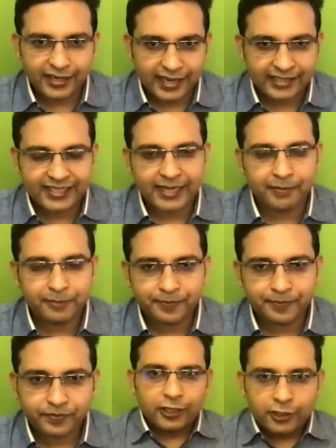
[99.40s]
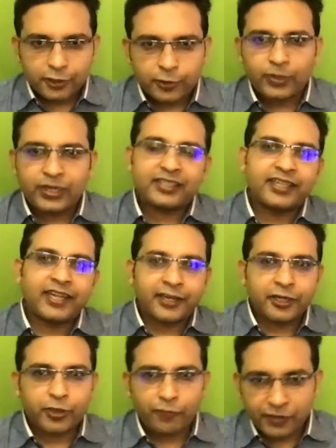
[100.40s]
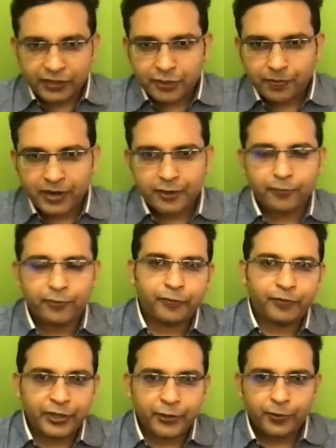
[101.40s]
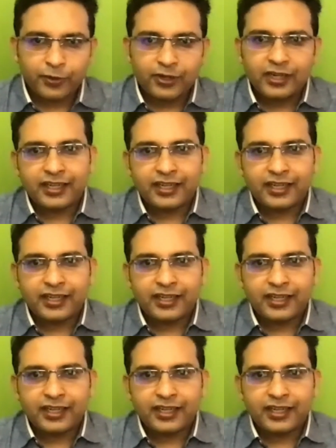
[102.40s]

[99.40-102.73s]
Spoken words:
exam. So let's get into the first part of our video,